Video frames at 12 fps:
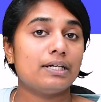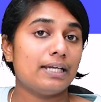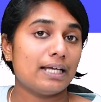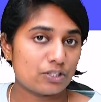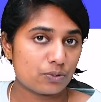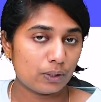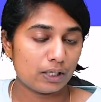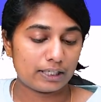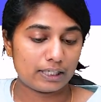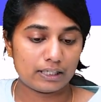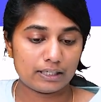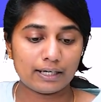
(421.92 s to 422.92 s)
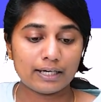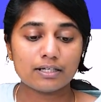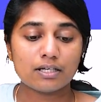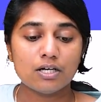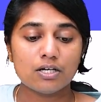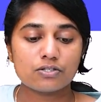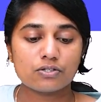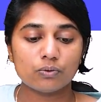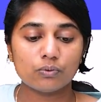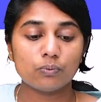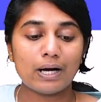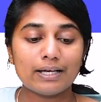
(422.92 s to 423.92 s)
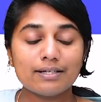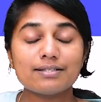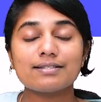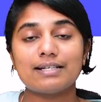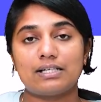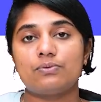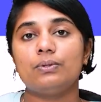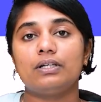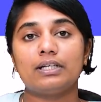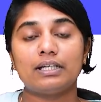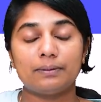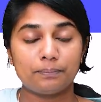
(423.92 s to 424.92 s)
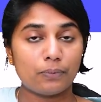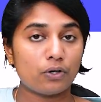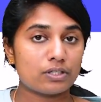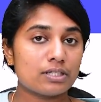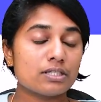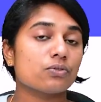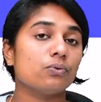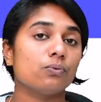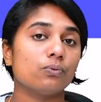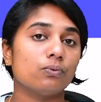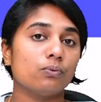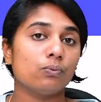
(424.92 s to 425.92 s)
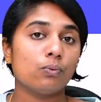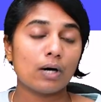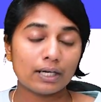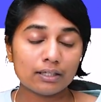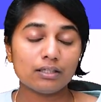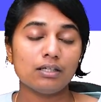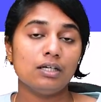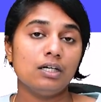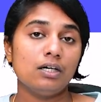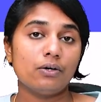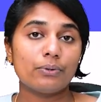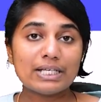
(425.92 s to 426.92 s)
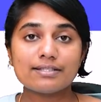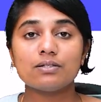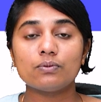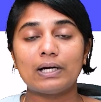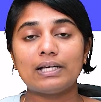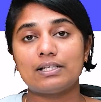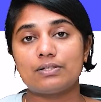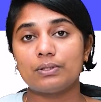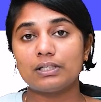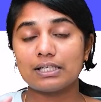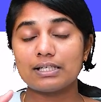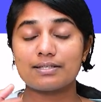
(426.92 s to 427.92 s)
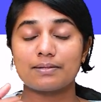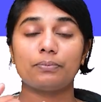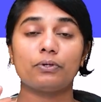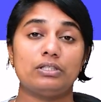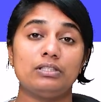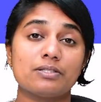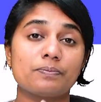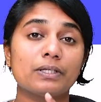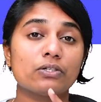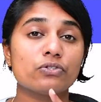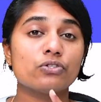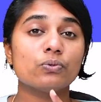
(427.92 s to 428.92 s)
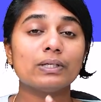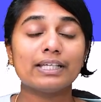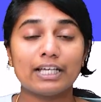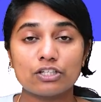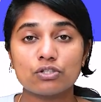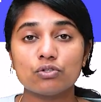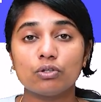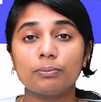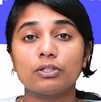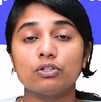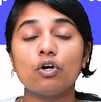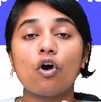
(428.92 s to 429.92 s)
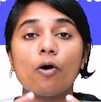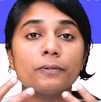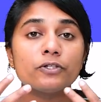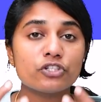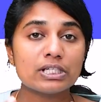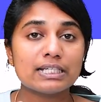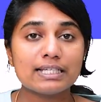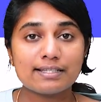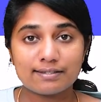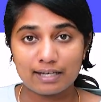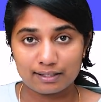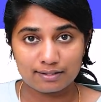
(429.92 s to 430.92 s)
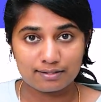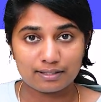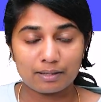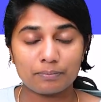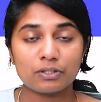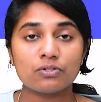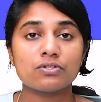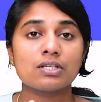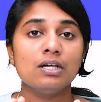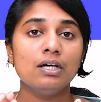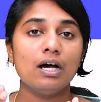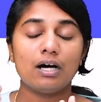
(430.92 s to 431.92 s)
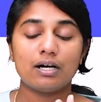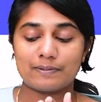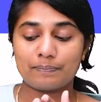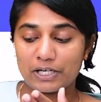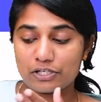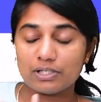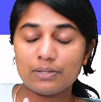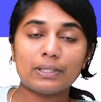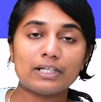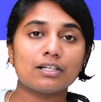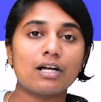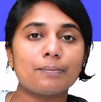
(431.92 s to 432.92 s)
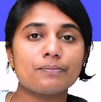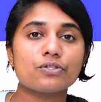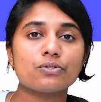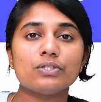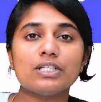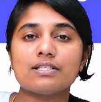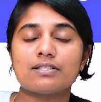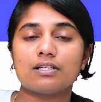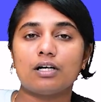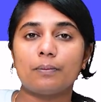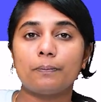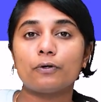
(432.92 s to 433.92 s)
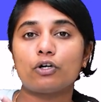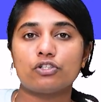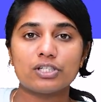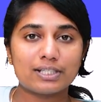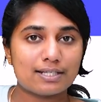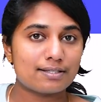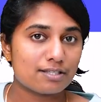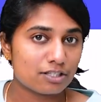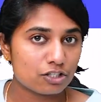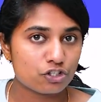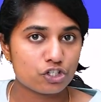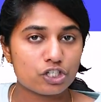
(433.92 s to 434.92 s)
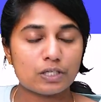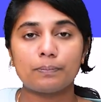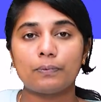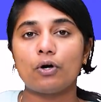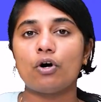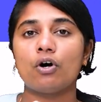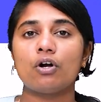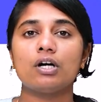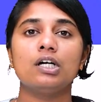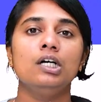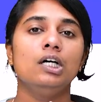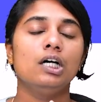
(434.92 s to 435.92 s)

networking, right? So why is networking important? So one reason why networking is important is because you will get to know about the opportunities that is there, because especially when it comes to these project assistantship or